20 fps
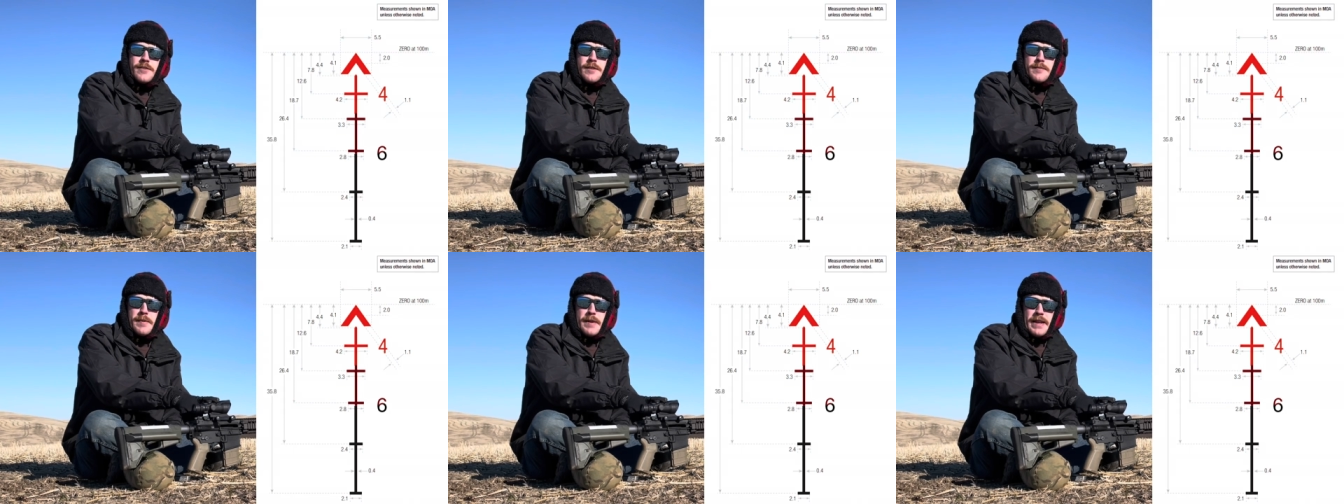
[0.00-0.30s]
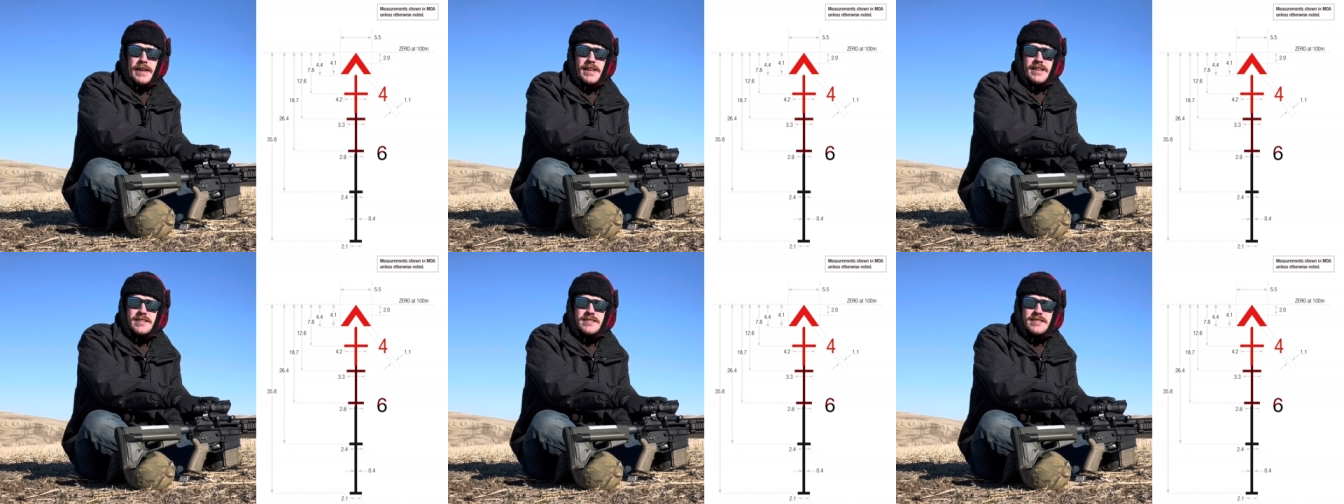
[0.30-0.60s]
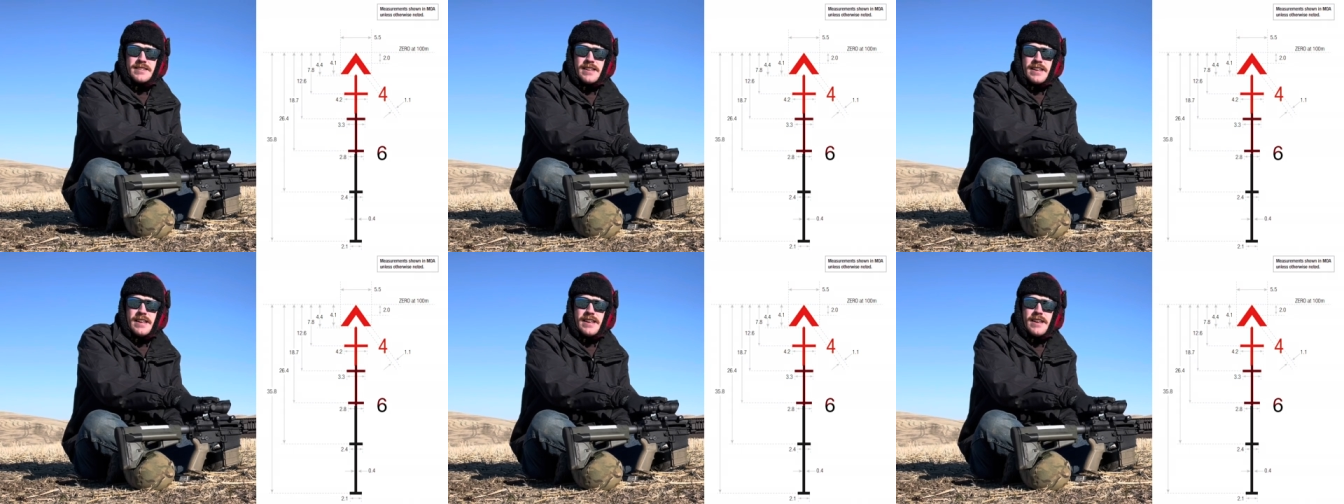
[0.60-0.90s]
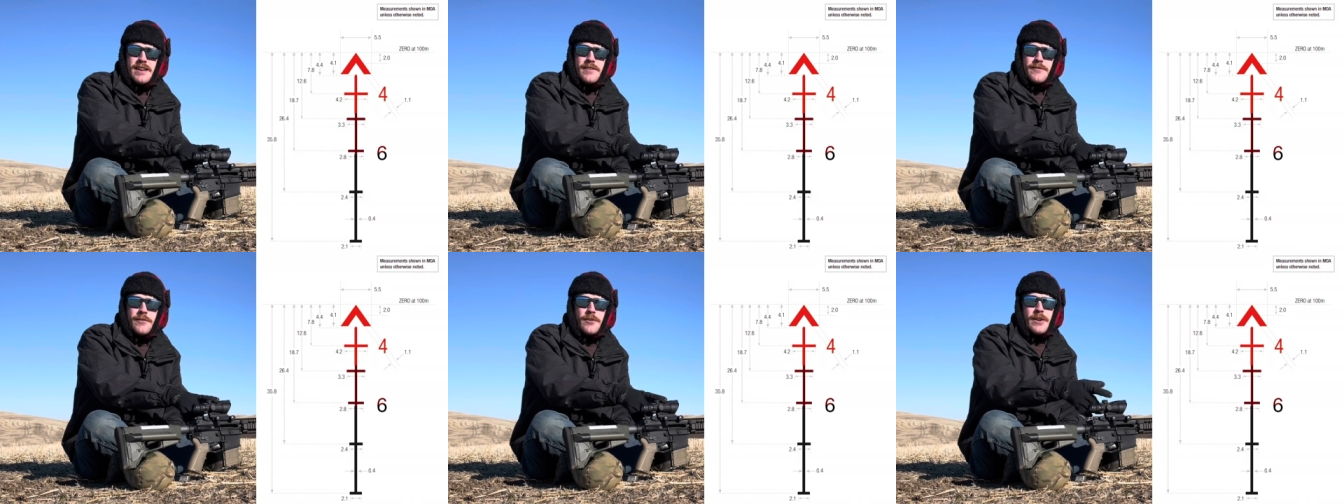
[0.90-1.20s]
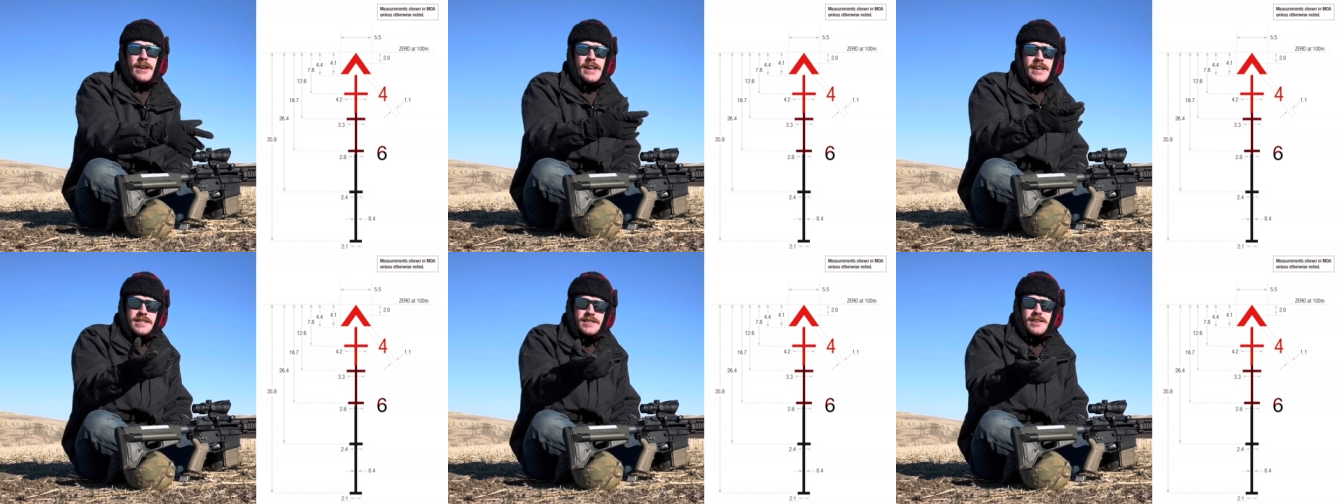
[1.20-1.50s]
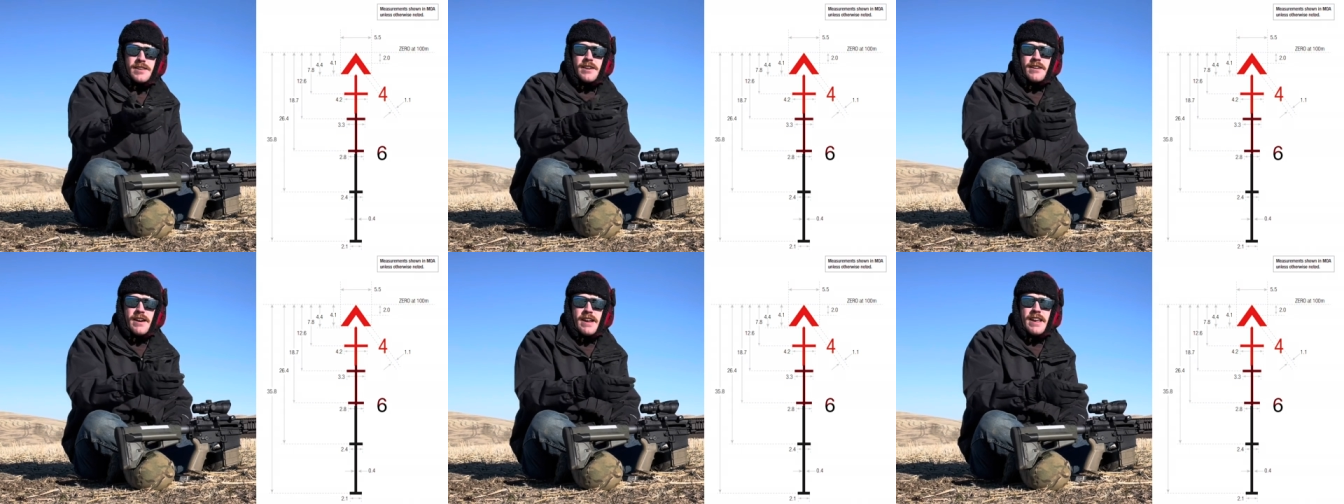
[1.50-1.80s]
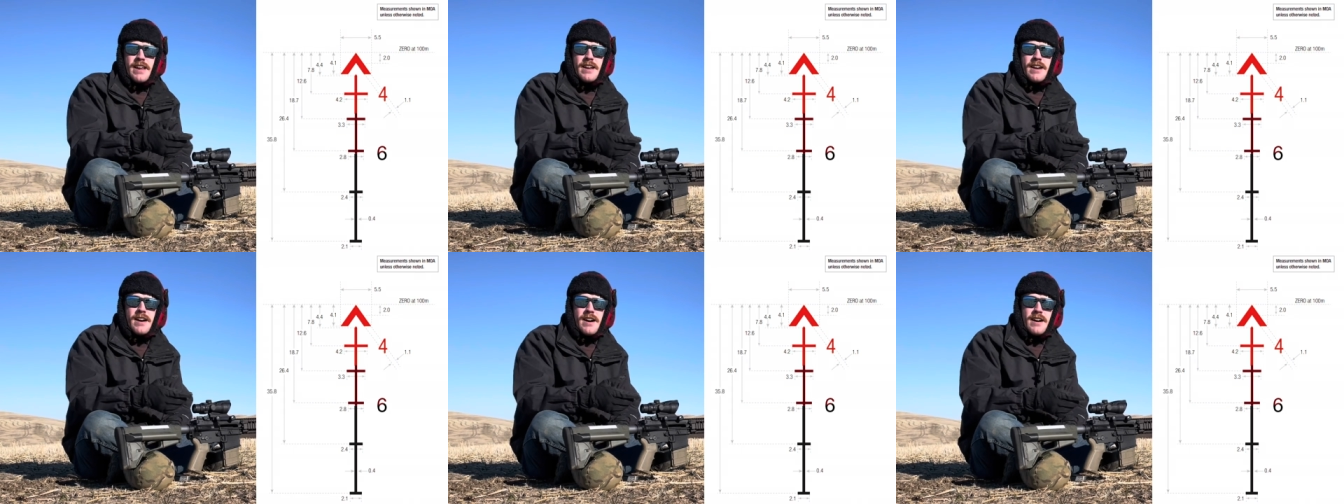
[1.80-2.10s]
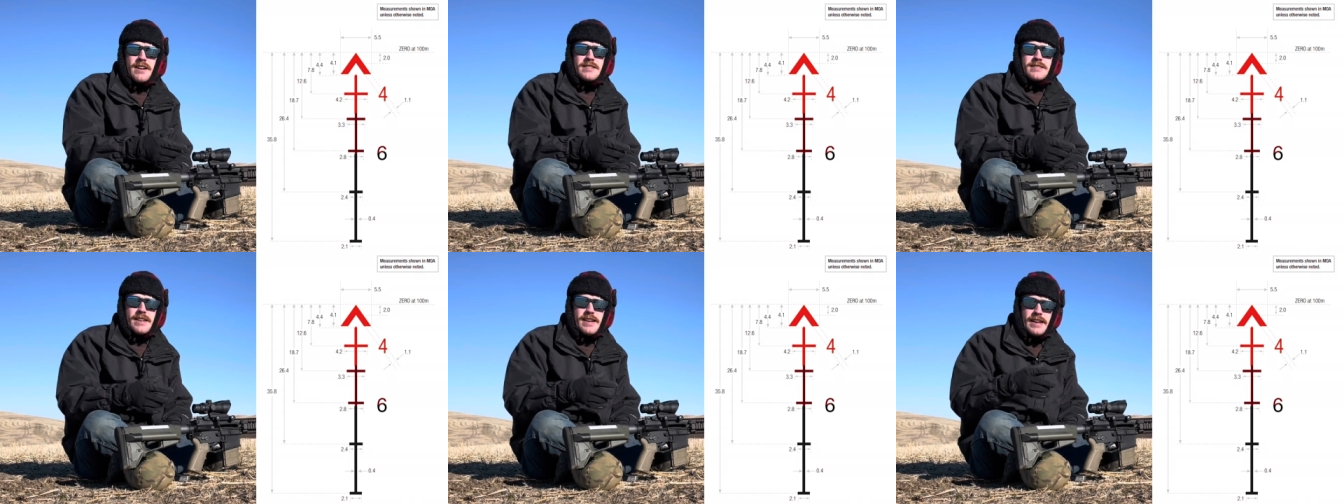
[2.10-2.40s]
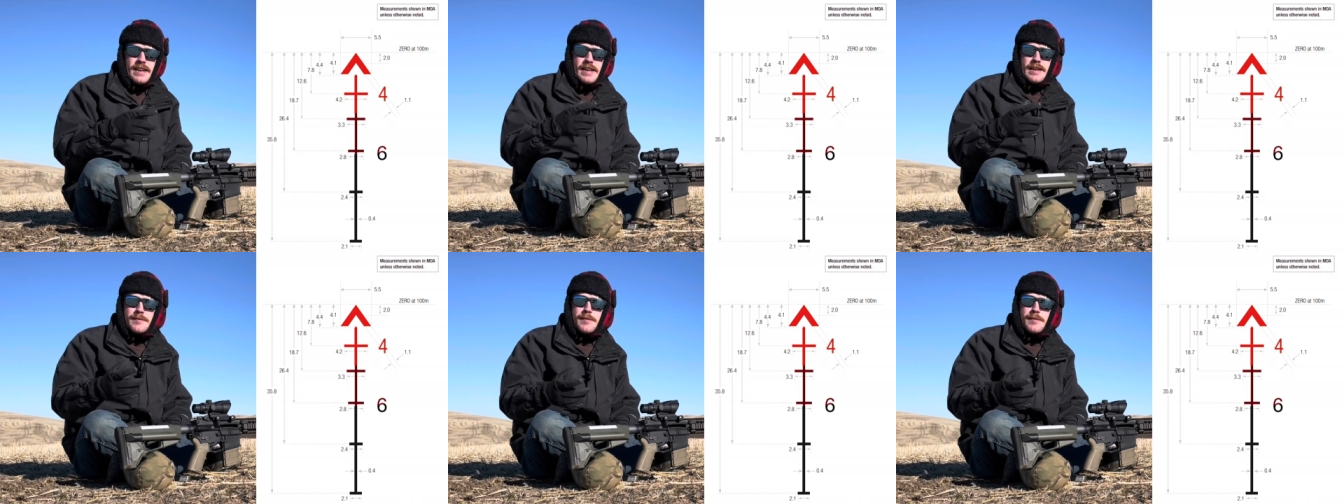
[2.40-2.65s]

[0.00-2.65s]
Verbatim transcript: the BDC for each of their ACOGs in